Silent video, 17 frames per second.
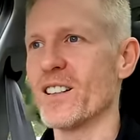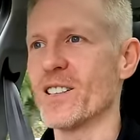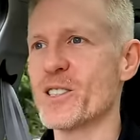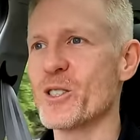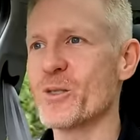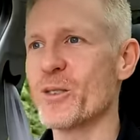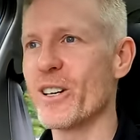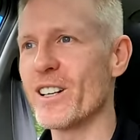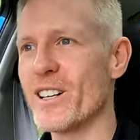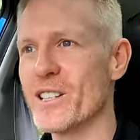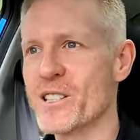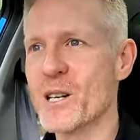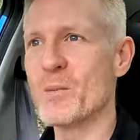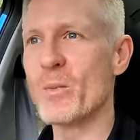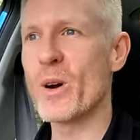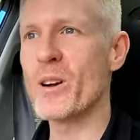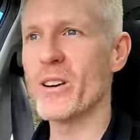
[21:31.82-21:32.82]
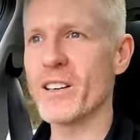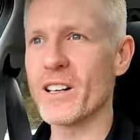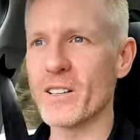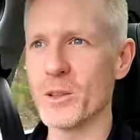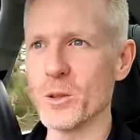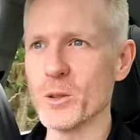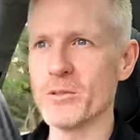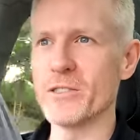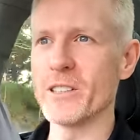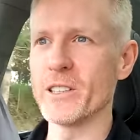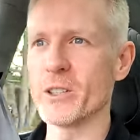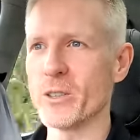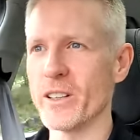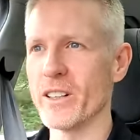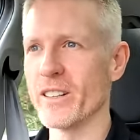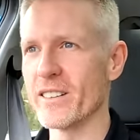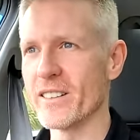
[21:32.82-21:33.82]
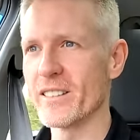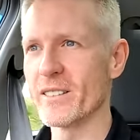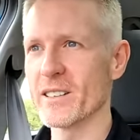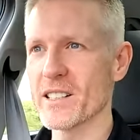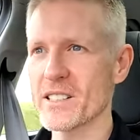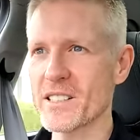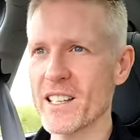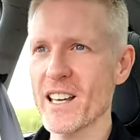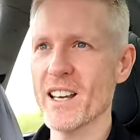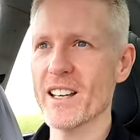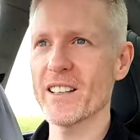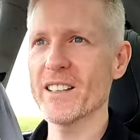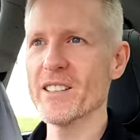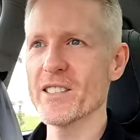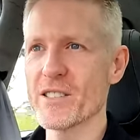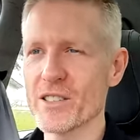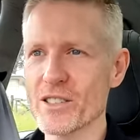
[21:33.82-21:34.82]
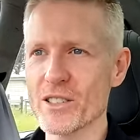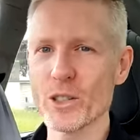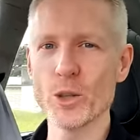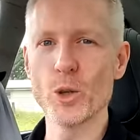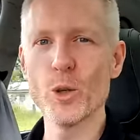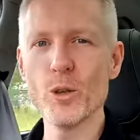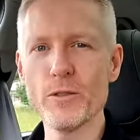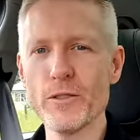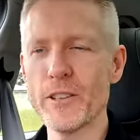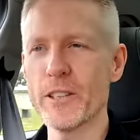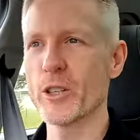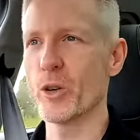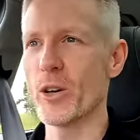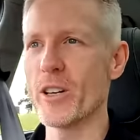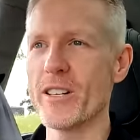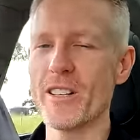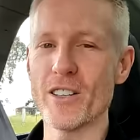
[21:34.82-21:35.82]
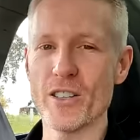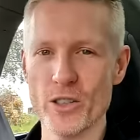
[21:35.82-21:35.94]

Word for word: I just realized I'm wearing a goofy grin. This car is goofy grin